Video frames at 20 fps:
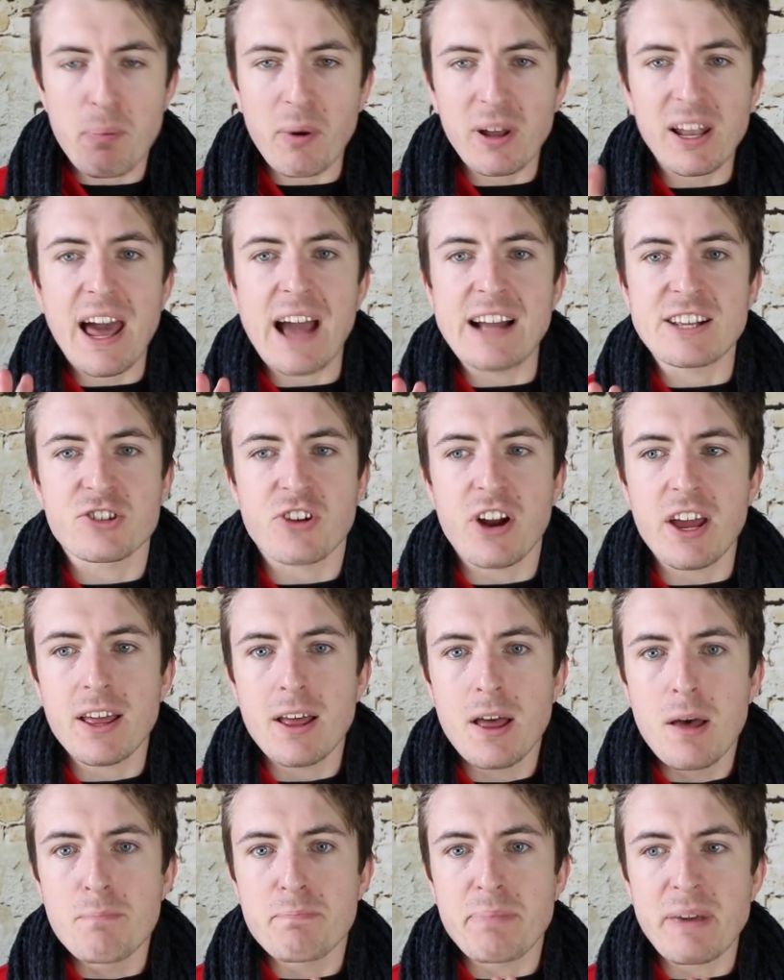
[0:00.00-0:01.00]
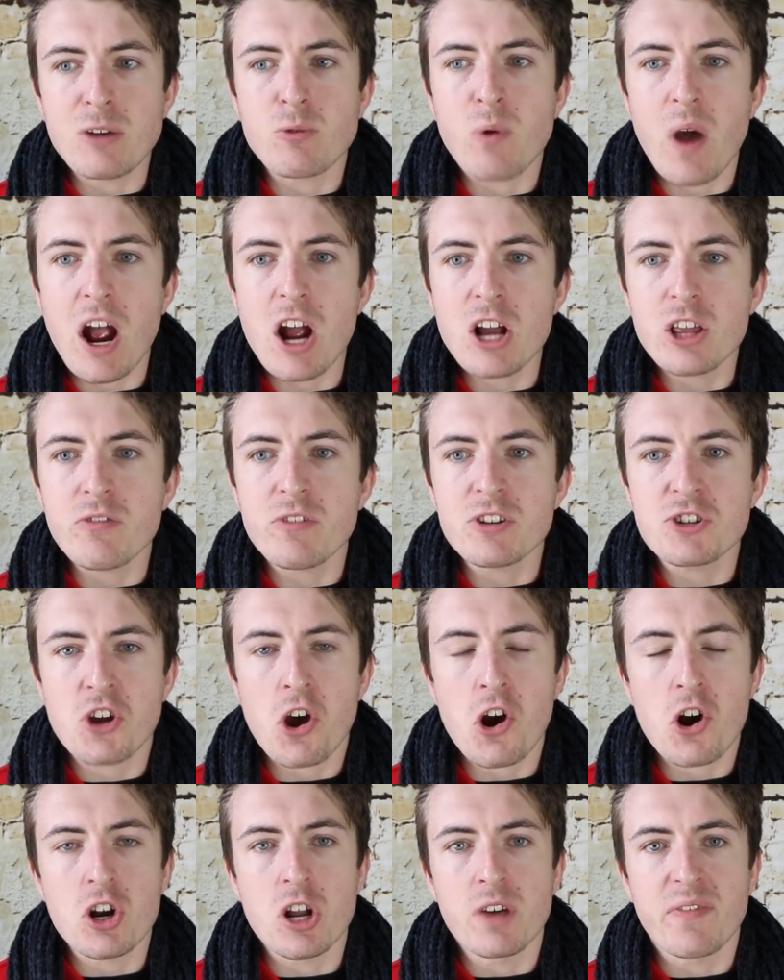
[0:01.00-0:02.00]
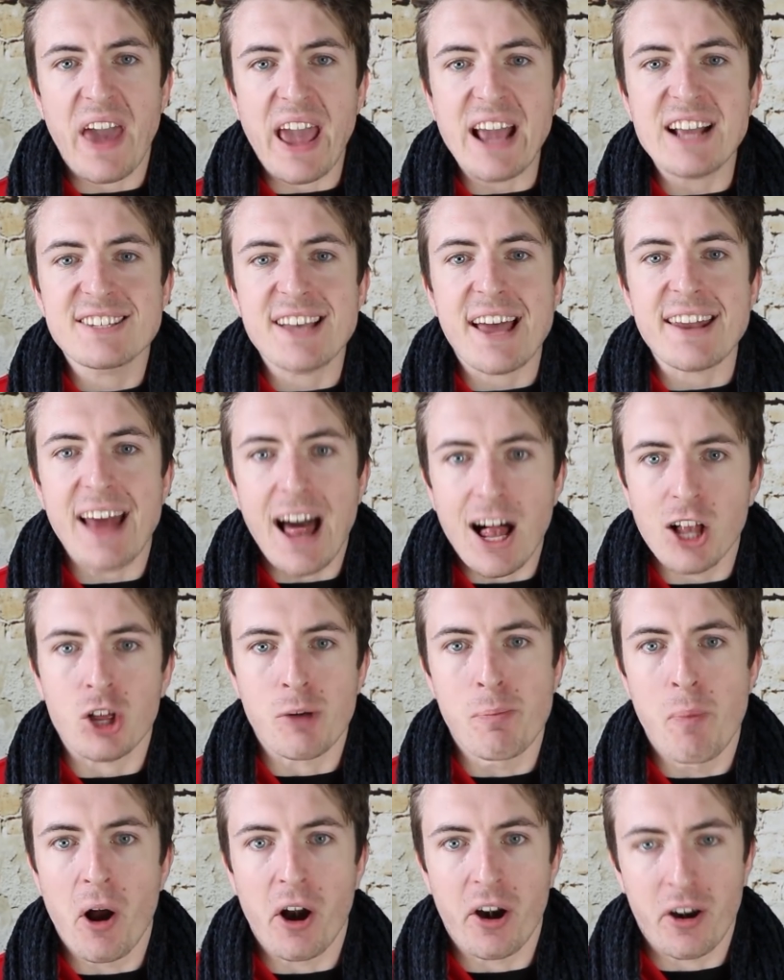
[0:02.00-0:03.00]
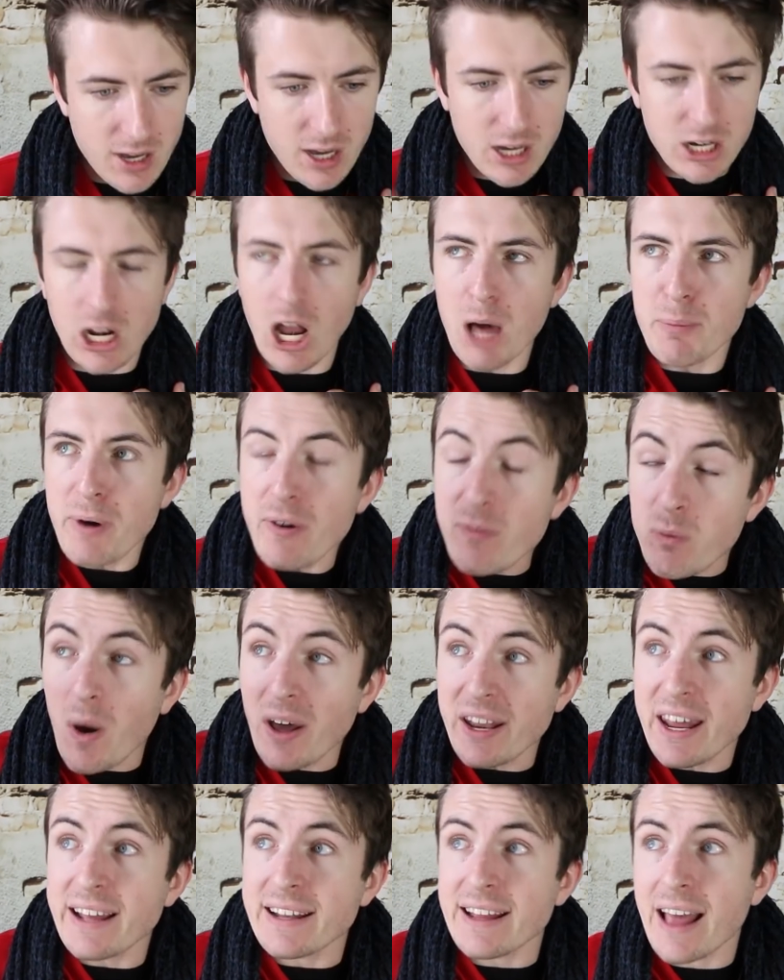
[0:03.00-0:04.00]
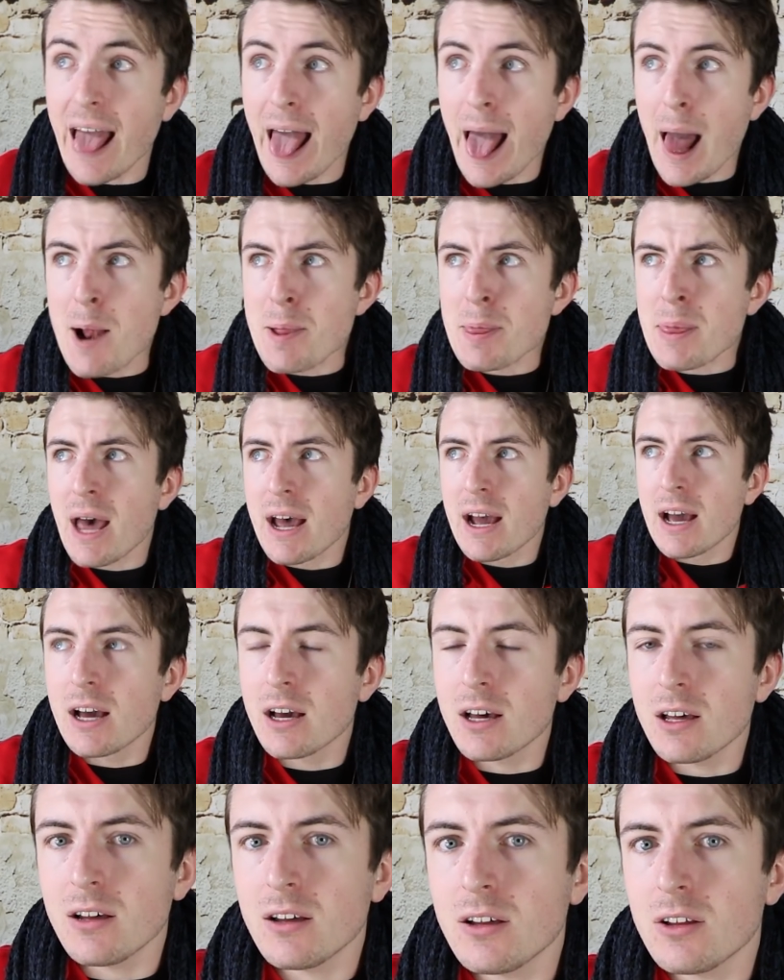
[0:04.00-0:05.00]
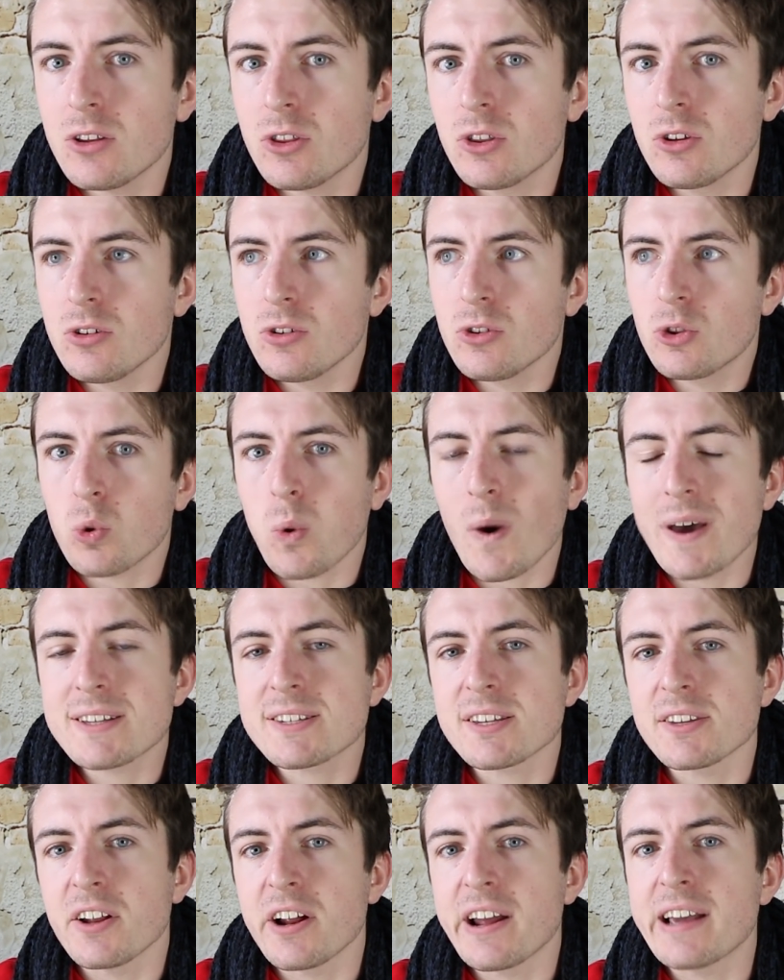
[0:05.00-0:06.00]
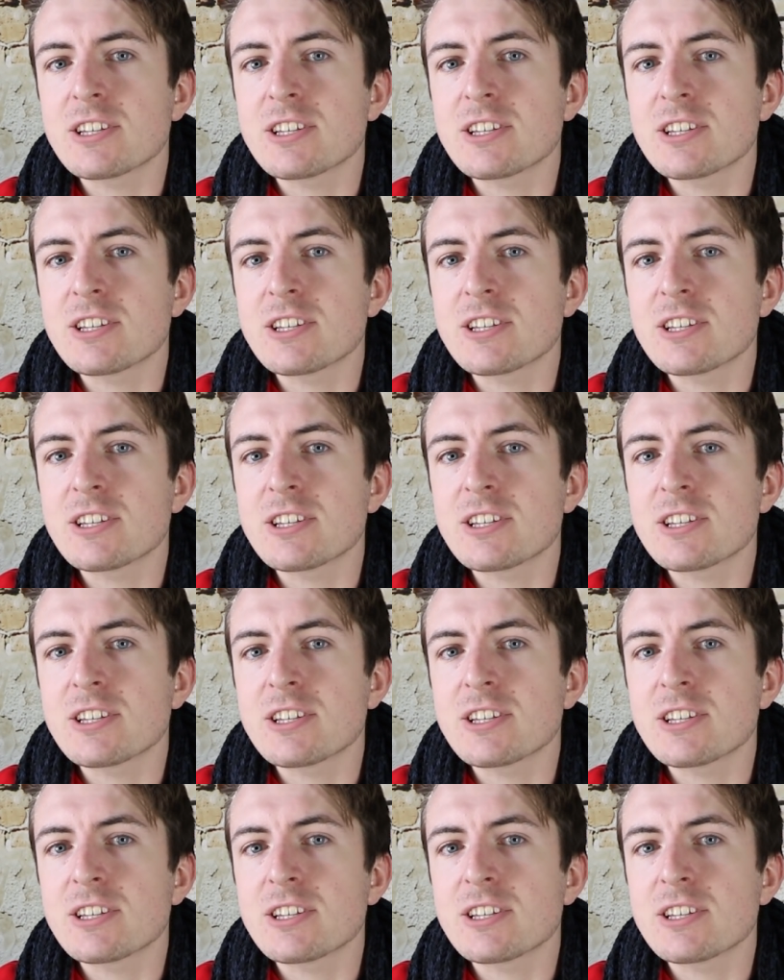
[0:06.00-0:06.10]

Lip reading: But lads, alright? Beware the return of AZ Alkmaar. A club who've won it twice in their